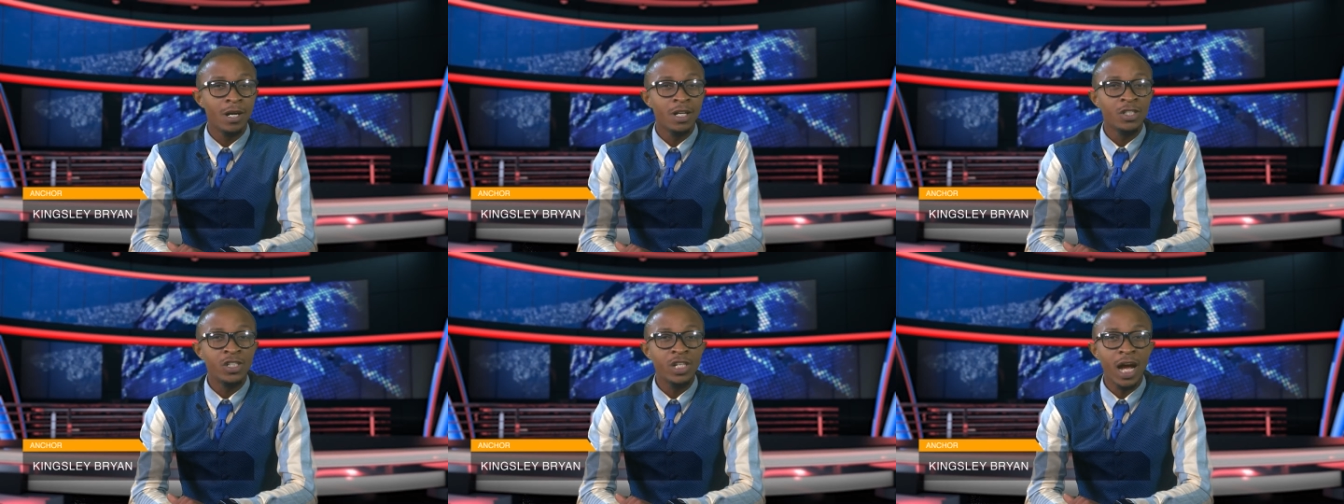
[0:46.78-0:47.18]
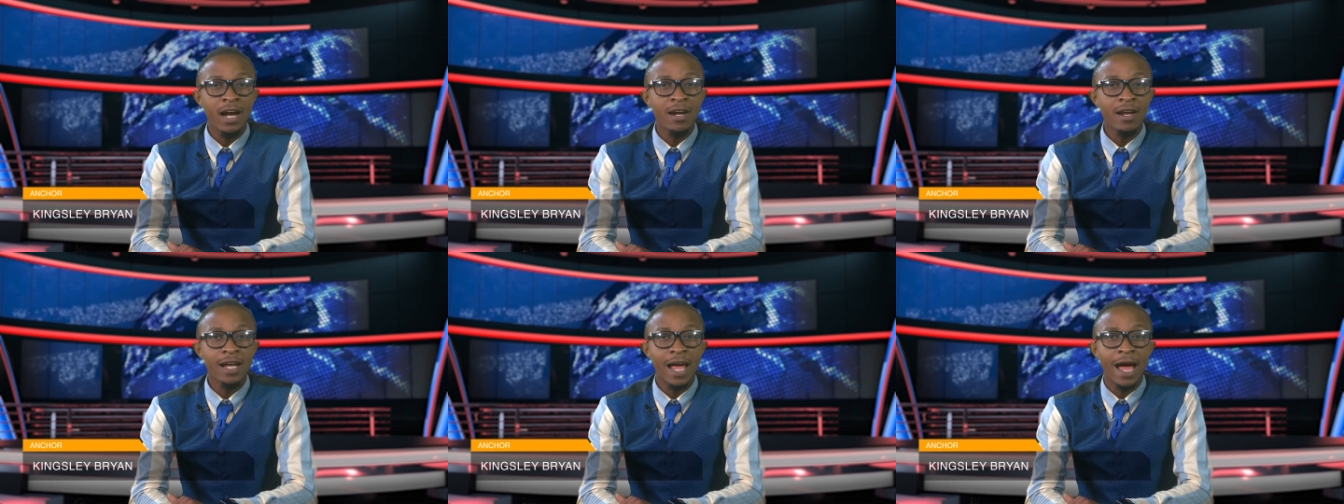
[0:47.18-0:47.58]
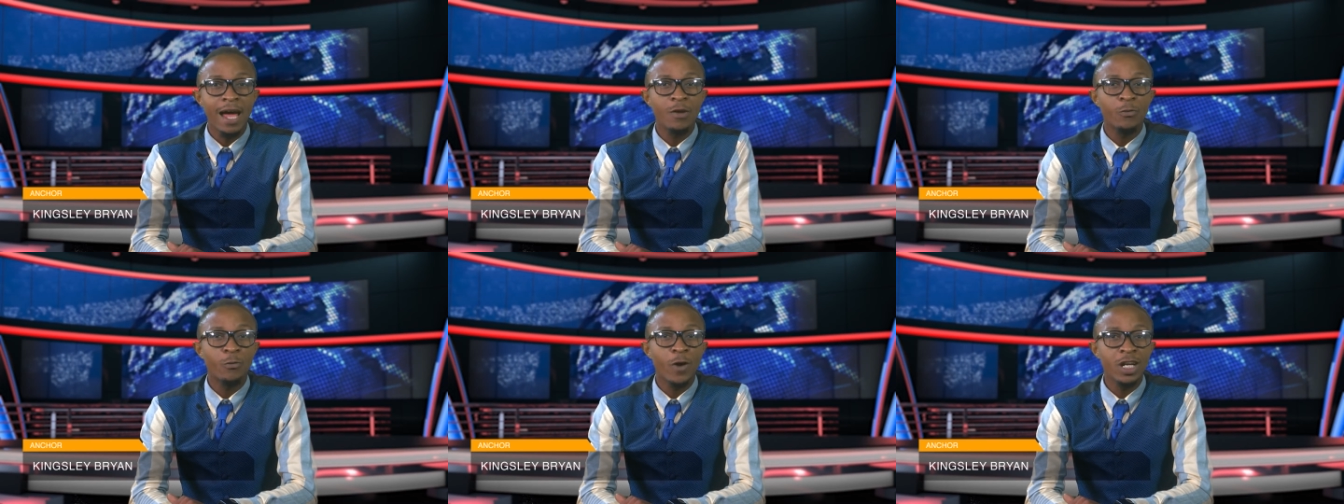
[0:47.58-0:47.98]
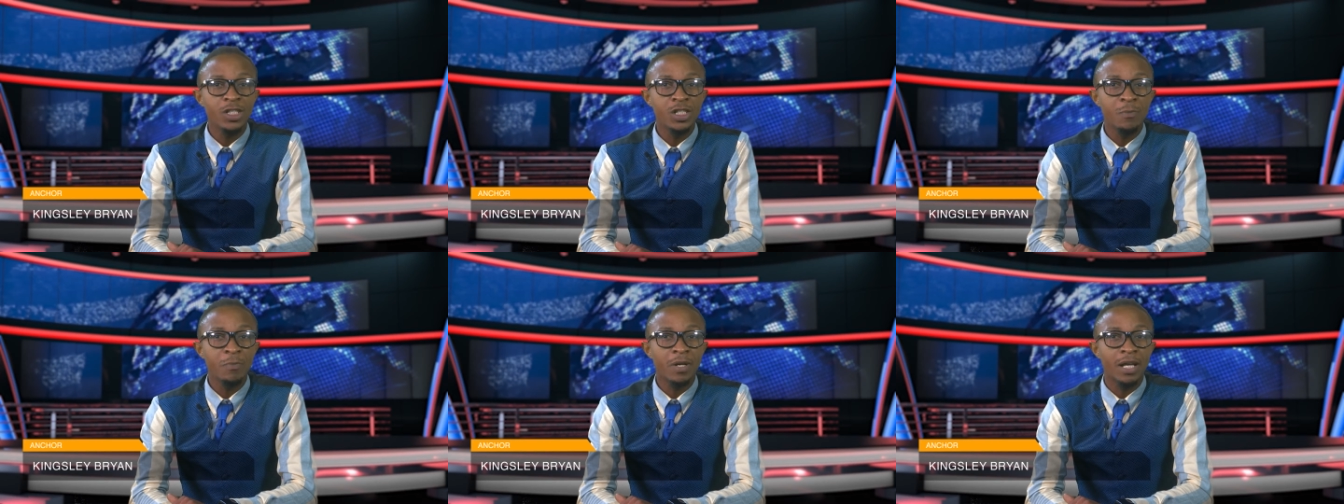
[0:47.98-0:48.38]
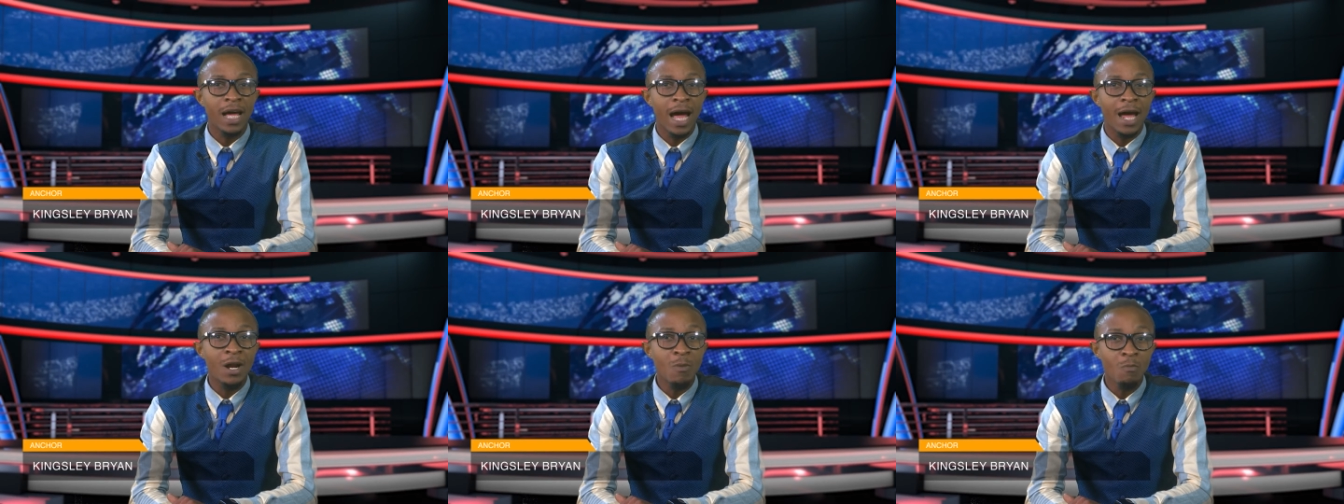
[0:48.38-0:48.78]
China-Ghana Friendship
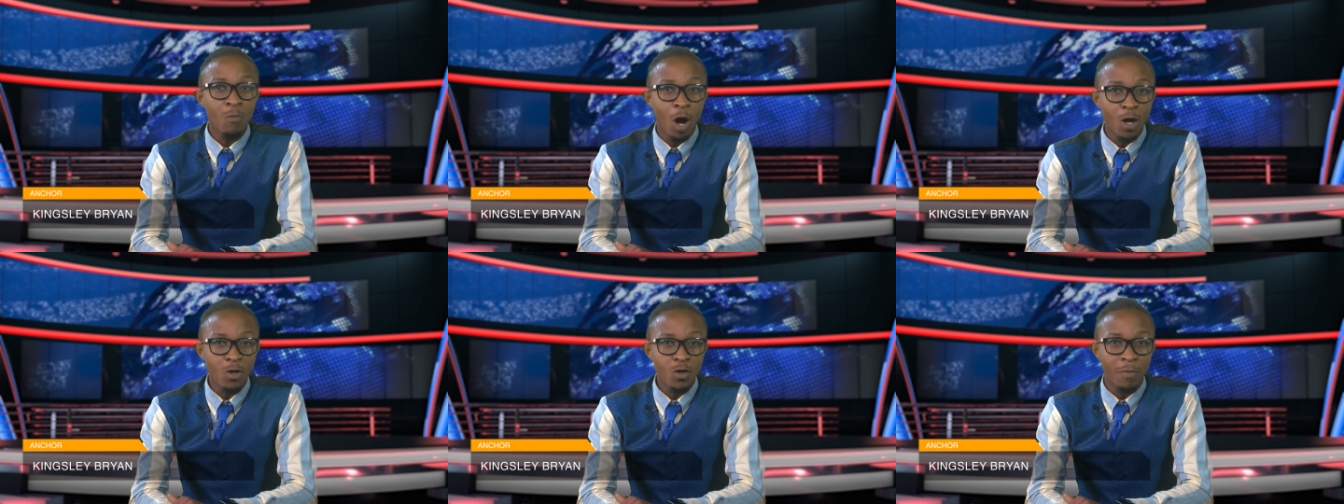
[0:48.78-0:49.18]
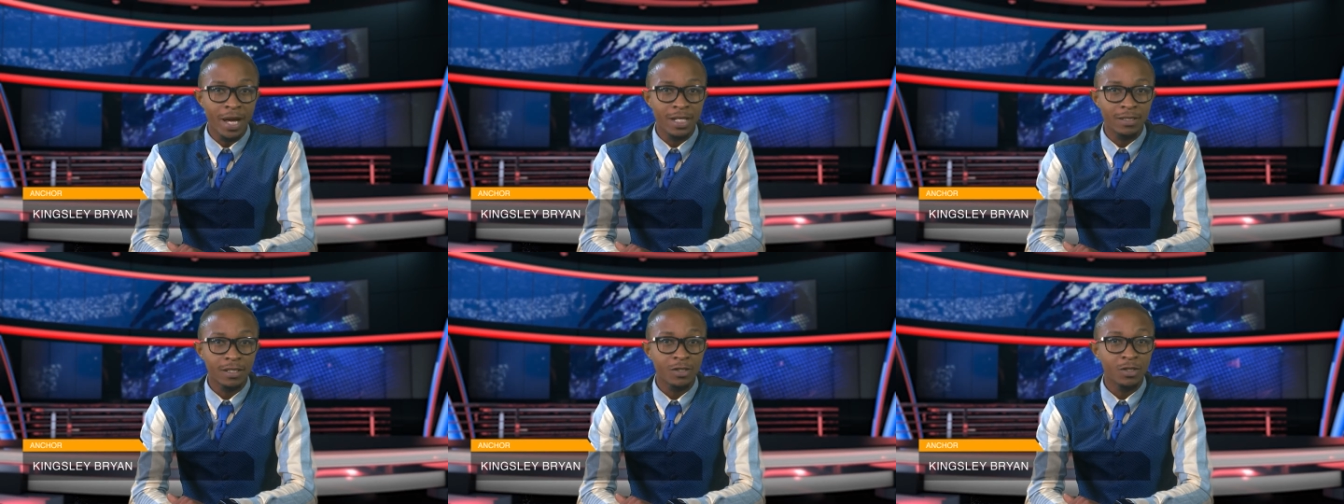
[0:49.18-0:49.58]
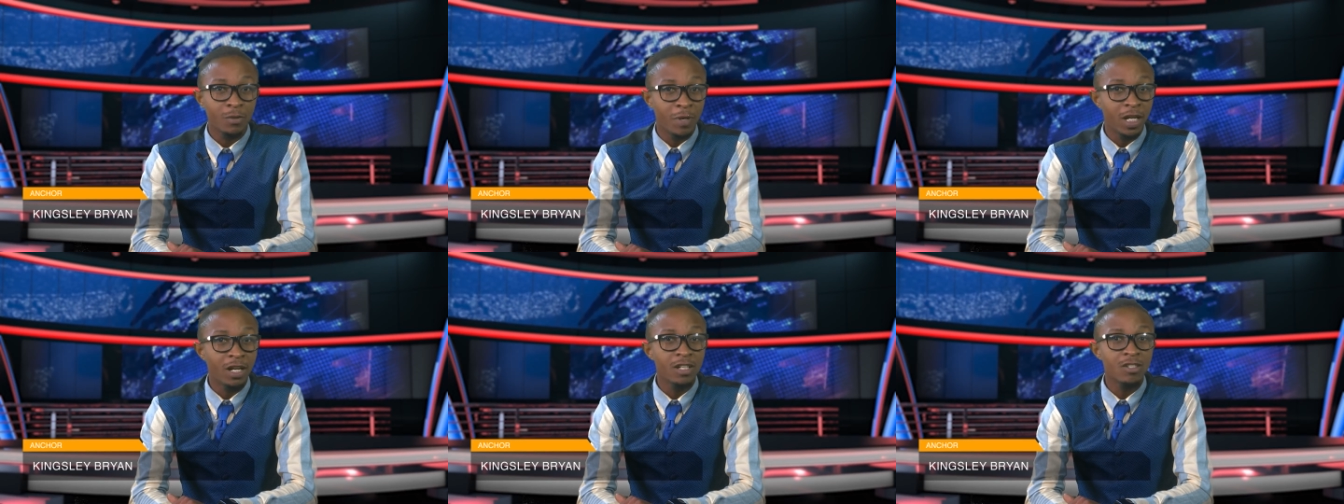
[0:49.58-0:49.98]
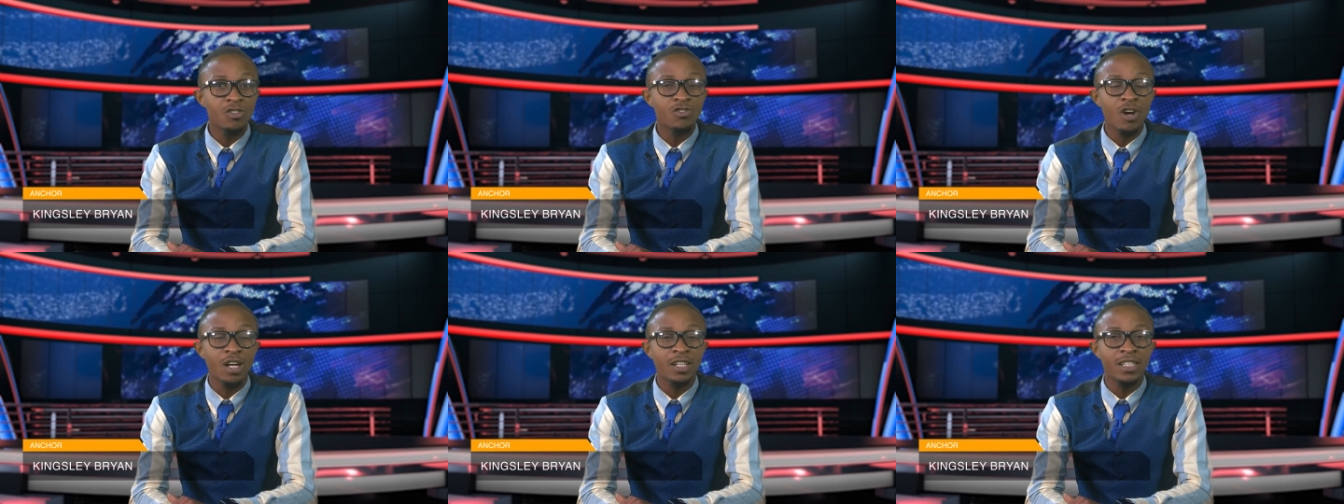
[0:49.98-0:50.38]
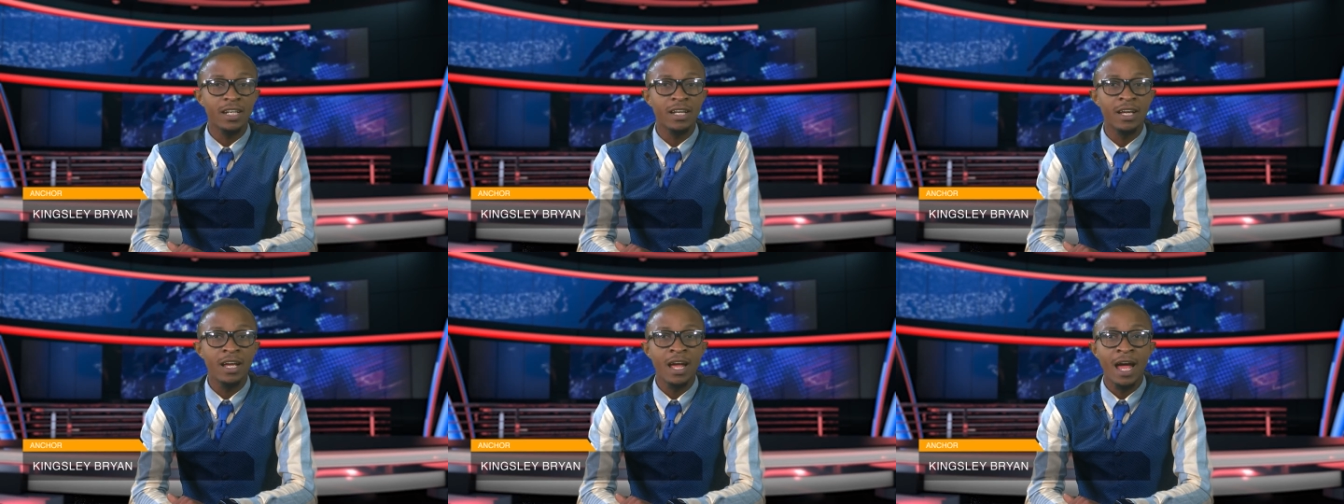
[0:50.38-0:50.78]
Ghana Monument to be
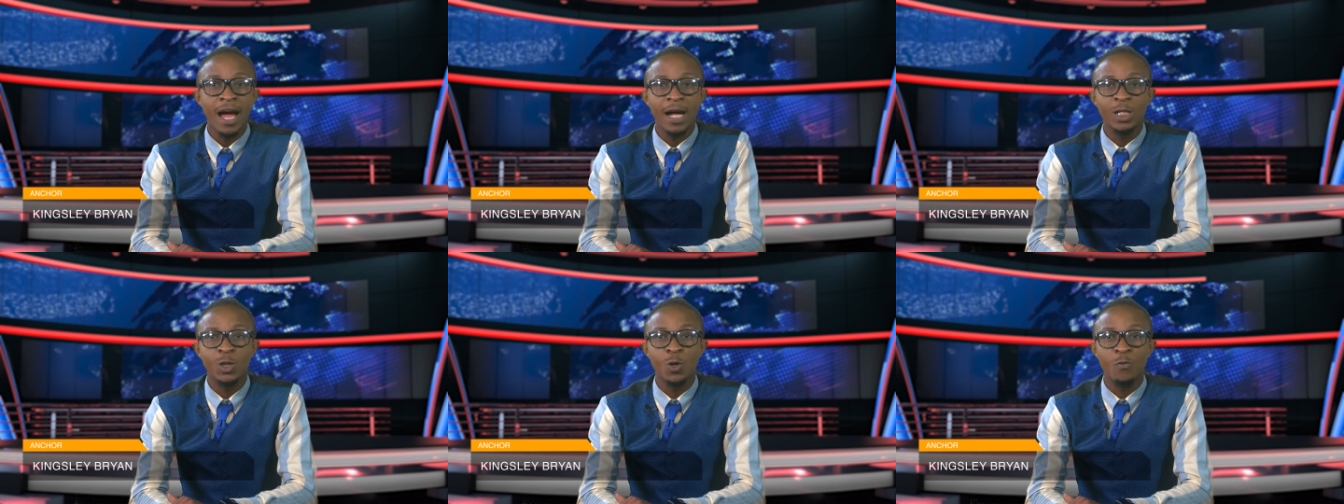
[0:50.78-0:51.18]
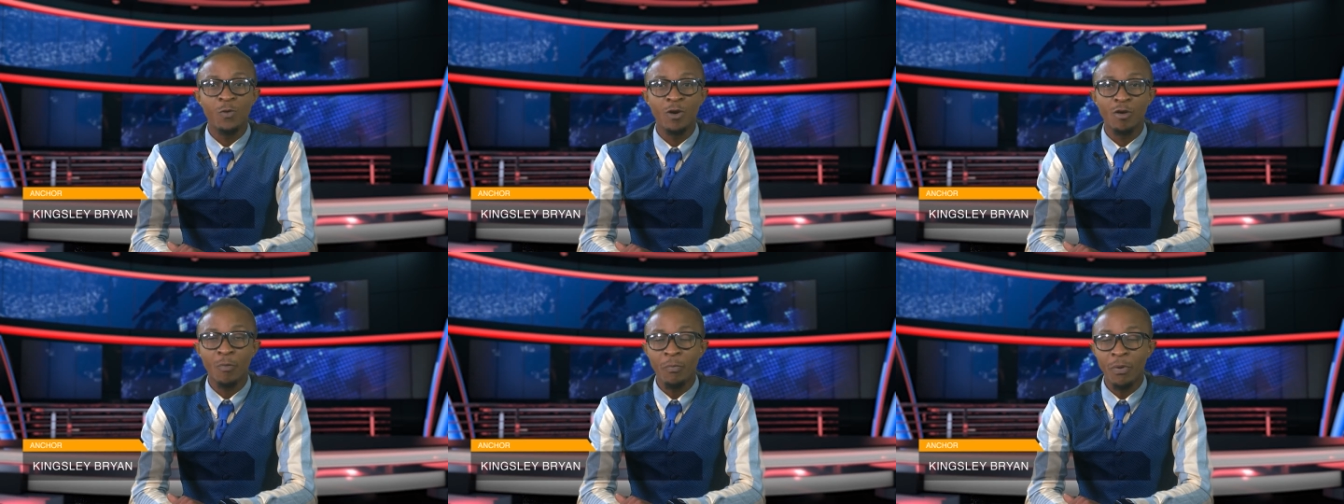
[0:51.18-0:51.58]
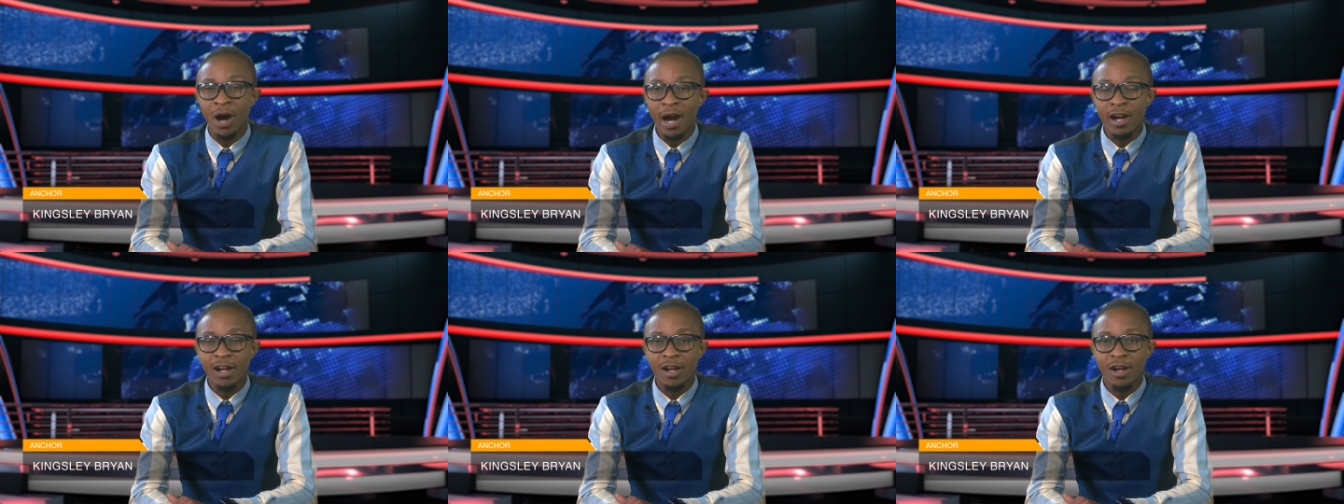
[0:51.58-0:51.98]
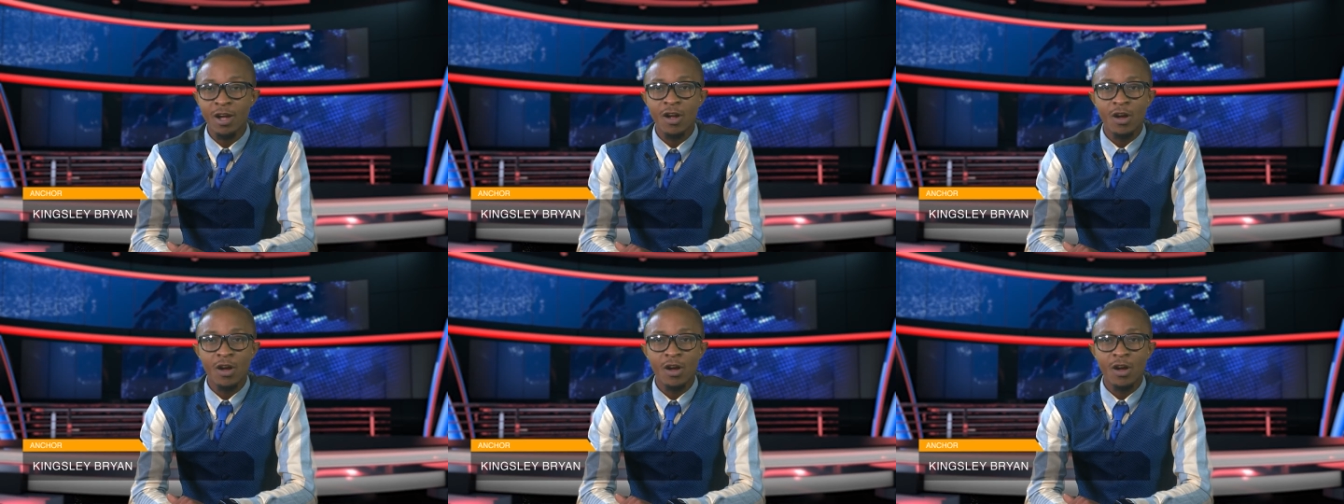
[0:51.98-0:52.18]
constructed at Jovera Park